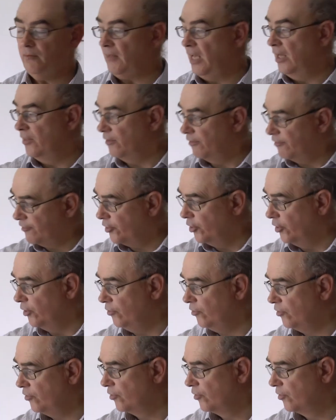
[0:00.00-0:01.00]
And the
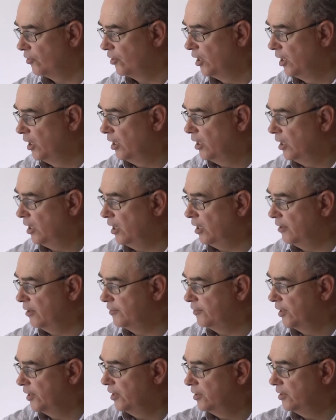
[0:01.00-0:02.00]
fruit
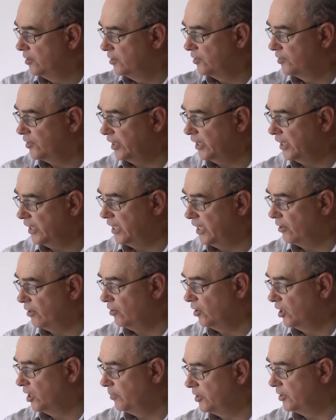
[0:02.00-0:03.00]
of thinking you
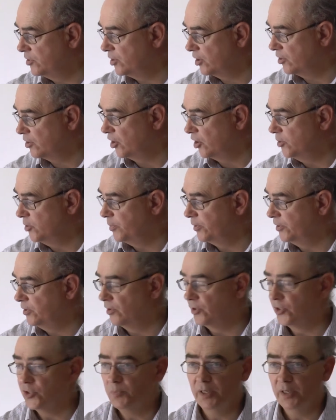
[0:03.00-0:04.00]
can commit to Christ but
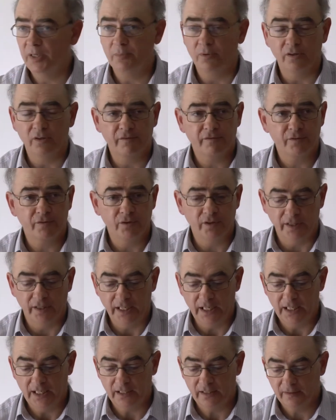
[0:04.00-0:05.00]
not his people, the fruit of
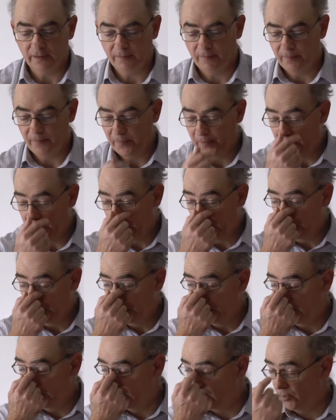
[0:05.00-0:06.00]
that
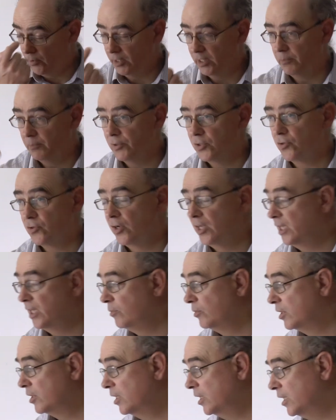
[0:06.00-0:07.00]
is you end up betraying
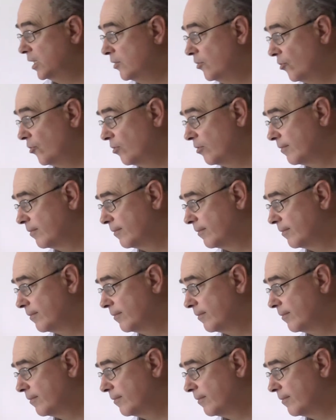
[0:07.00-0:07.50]
him with a kiss.